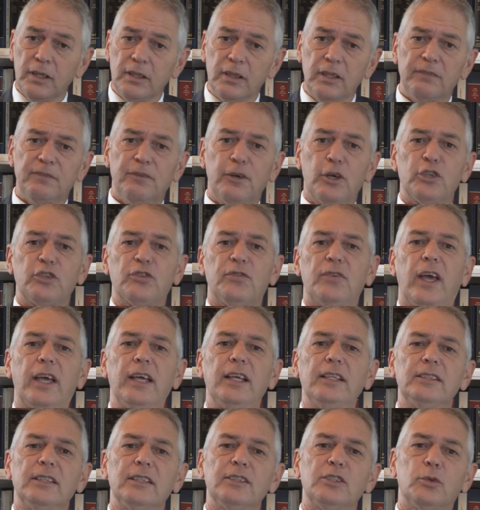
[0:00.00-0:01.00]
The first
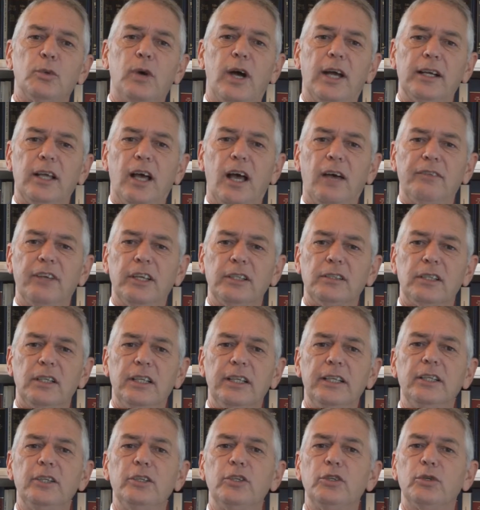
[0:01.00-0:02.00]
phase is quite
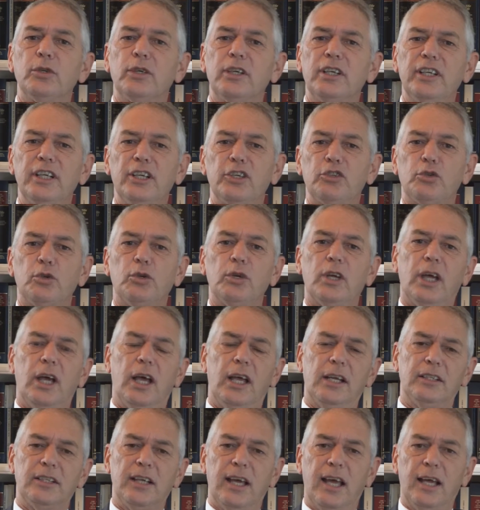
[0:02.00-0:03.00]
obviously your initial
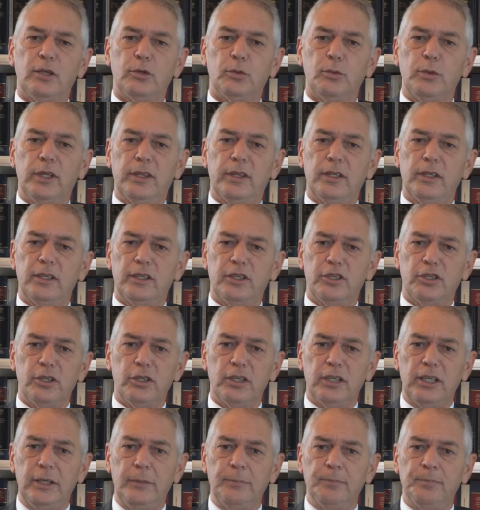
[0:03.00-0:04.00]
contact with an
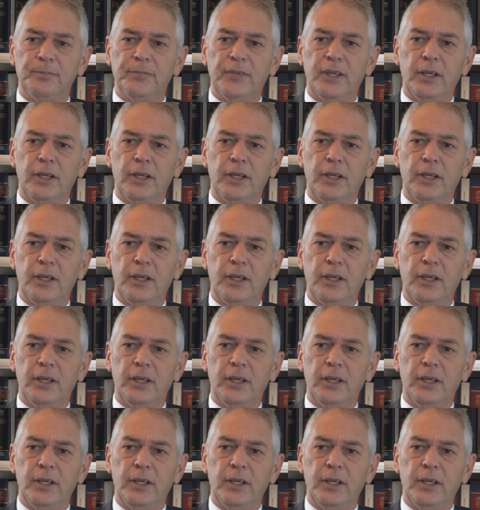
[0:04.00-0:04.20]
attorney.